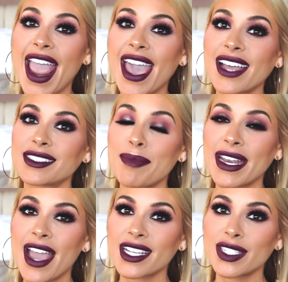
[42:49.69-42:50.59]
And
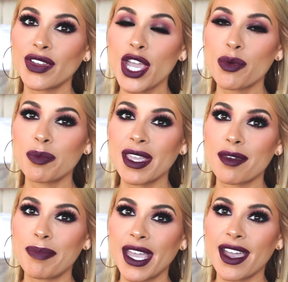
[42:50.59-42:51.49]
my next video will be
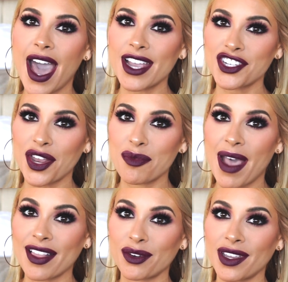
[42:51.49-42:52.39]
the big eyeshadow
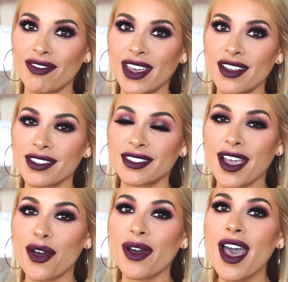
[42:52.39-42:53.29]
palette reveal.
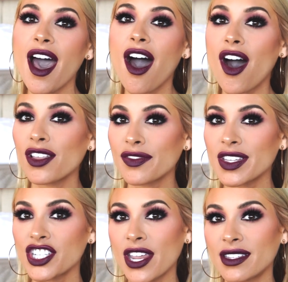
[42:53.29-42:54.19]
So all of
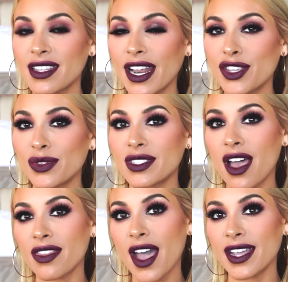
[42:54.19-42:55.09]
the shades that I used
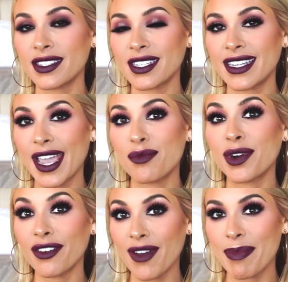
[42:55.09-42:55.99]
on the eyes today
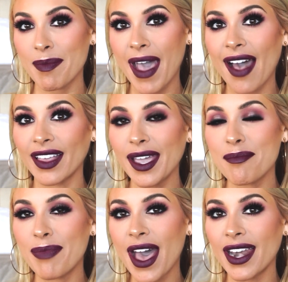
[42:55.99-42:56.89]
were from the
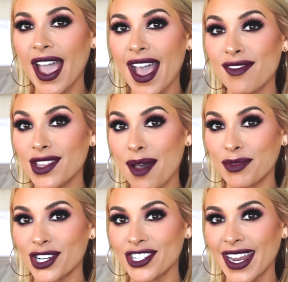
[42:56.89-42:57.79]
palette, but I have a
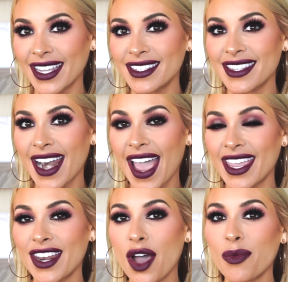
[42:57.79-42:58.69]
lot more shades that I
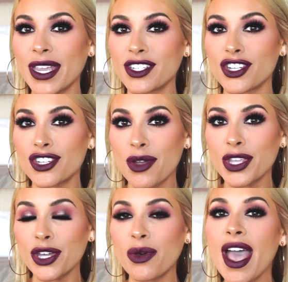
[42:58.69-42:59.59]
cannot wait to show you.